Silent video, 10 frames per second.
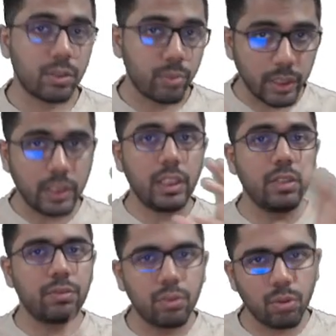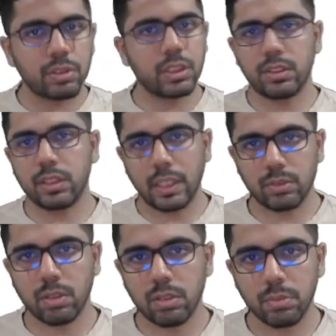24 such
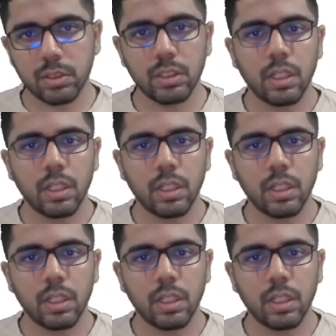natural numbers